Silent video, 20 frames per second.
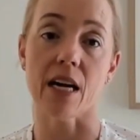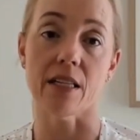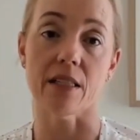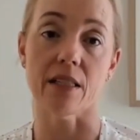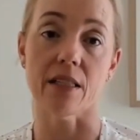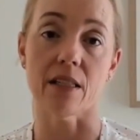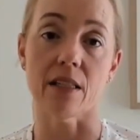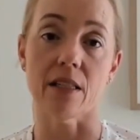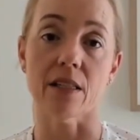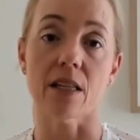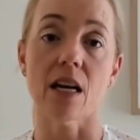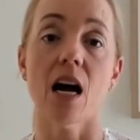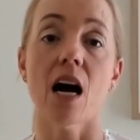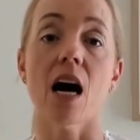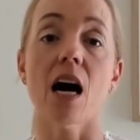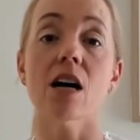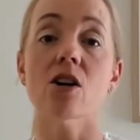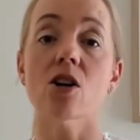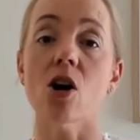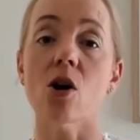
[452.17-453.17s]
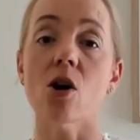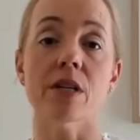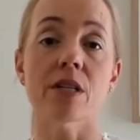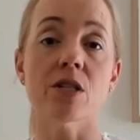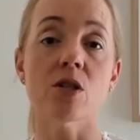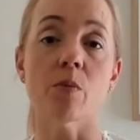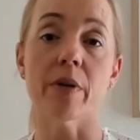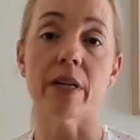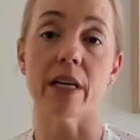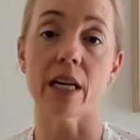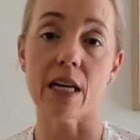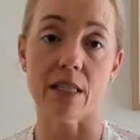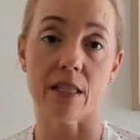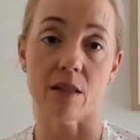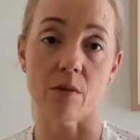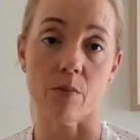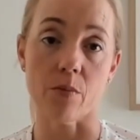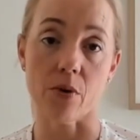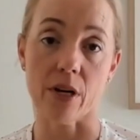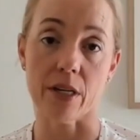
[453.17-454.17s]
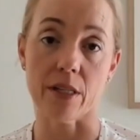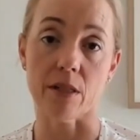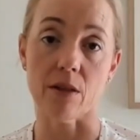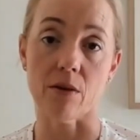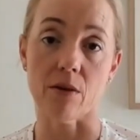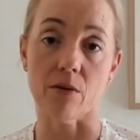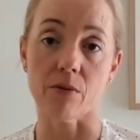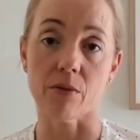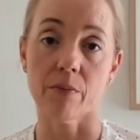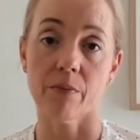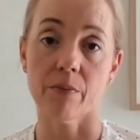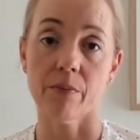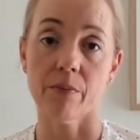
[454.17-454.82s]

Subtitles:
cases are going to be less impressive.